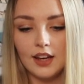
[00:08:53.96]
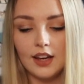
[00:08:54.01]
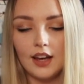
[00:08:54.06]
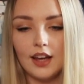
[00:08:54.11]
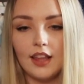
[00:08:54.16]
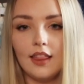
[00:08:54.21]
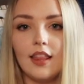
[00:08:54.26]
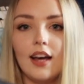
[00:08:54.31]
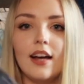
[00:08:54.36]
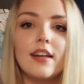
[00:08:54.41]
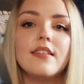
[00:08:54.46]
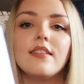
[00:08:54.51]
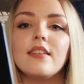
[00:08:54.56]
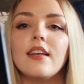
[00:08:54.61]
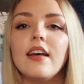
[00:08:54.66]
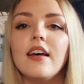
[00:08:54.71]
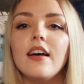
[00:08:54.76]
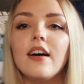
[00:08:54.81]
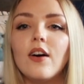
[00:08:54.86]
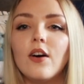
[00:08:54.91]
And that's
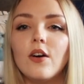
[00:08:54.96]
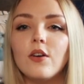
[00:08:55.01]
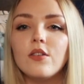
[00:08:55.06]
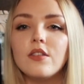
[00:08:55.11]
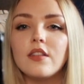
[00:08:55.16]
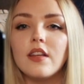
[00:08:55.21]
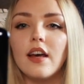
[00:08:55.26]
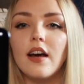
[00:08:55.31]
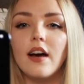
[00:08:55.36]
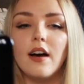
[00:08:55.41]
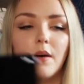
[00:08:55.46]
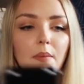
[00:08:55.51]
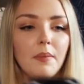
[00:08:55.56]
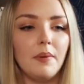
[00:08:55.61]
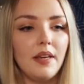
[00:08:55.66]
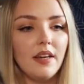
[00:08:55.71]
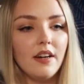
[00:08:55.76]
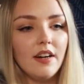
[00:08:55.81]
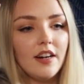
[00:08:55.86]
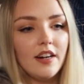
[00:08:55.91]
it, all set up
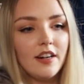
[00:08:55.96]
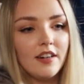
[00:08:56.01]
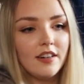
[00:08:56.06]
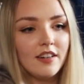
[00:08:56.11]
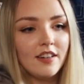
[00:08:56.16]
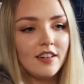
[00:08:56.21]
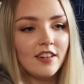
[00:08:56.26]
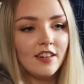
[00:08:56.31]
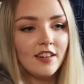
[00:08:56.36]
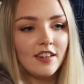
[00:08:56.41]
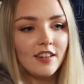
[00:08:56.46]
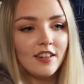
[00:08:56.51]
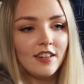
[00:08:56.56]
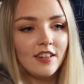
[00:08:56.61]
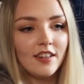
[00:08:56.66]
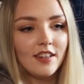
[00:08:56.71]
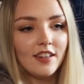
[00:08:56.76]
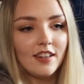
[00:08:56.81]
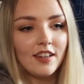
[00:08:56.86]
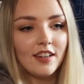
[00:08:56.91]
here
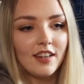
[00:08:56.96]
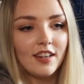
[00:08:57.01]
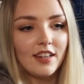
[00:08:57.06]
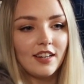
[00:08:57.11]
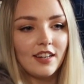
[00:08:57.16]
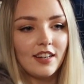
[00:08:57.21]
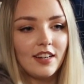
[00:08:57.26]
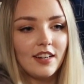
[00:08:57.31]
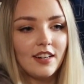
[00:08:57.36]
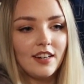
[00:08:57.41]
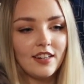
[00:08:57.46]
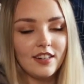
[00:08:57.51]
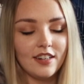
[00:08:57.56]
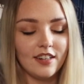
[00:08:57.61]
and here.